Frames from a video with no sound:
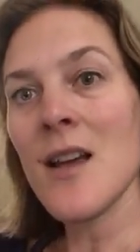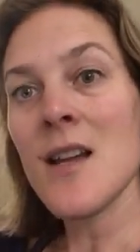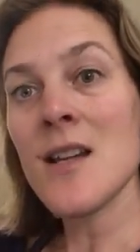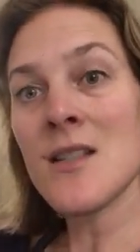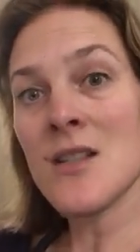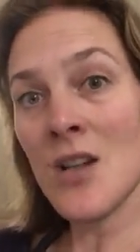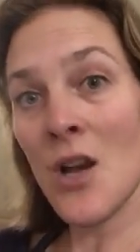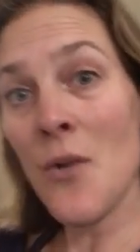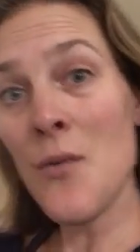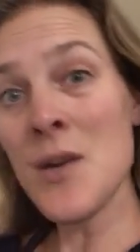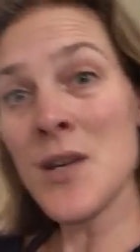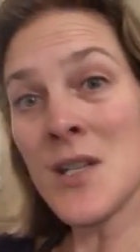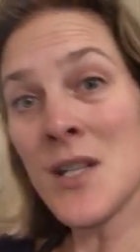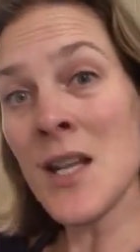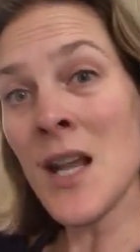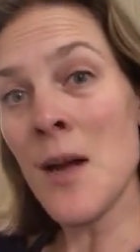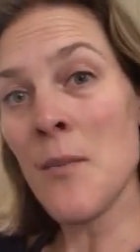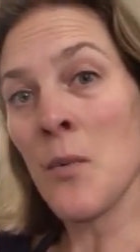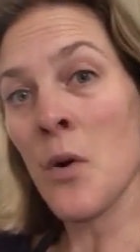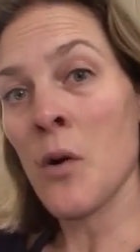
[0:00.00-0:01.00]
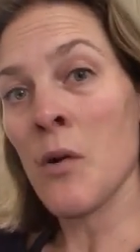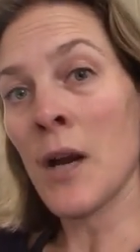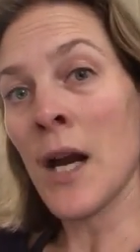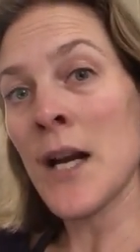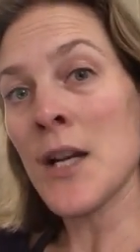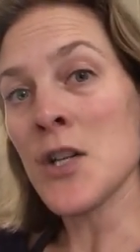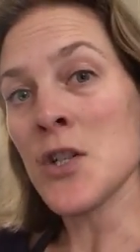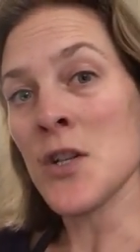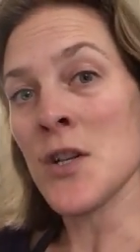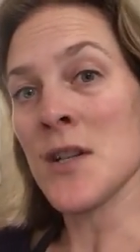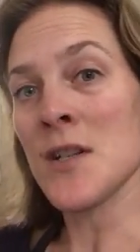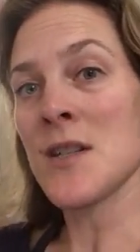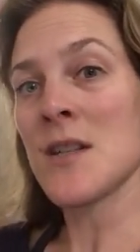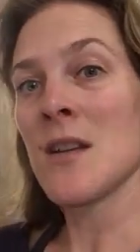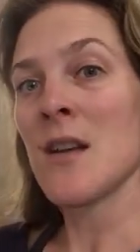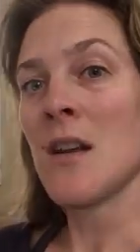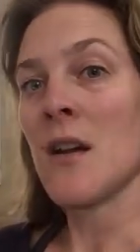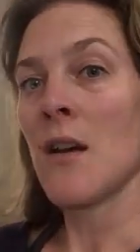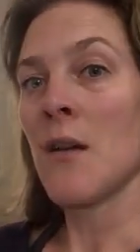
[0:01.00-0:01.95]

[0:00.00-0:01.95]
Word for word: it's going to get more anxious.